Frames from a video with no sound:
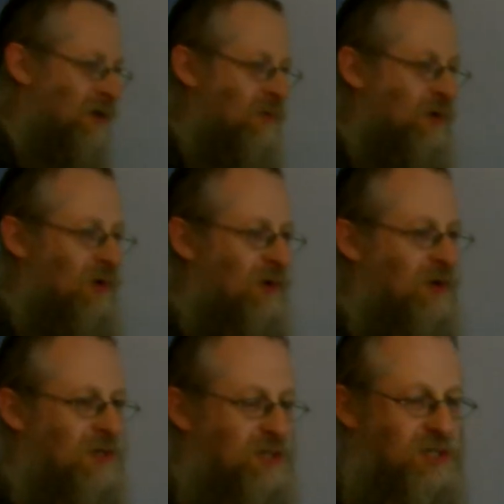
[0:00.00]
we're going to look
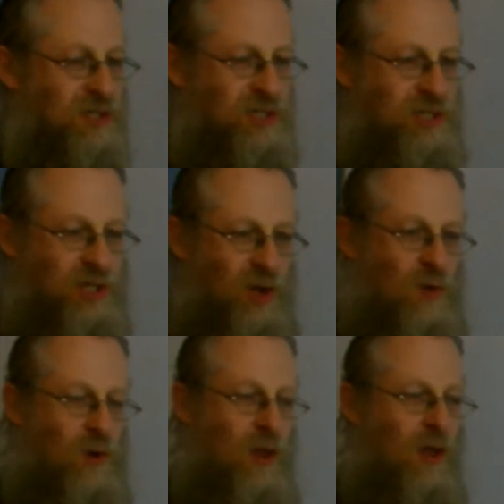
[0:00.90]
at the
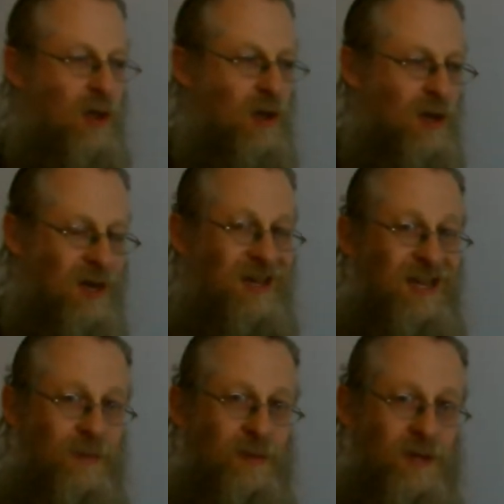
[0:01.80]
solar
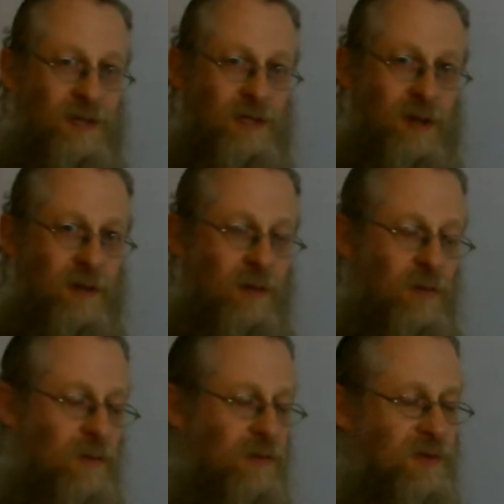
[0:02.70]
leap year
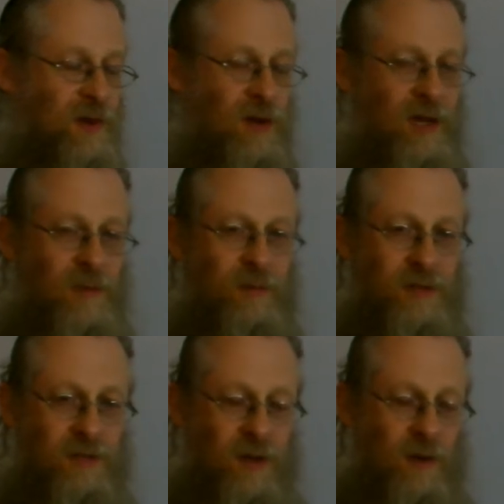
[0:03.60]
cycle. The solar leap
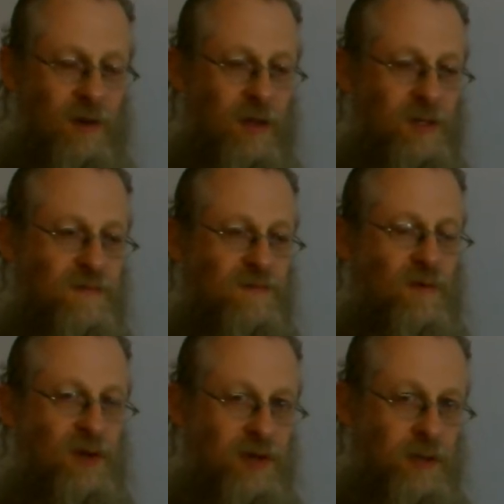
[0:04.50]
year cycle has
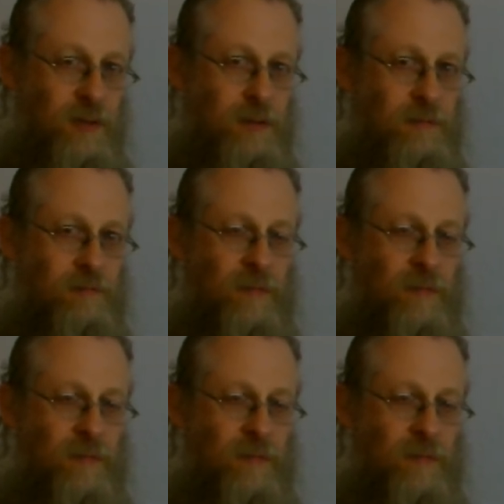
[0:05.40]
four years.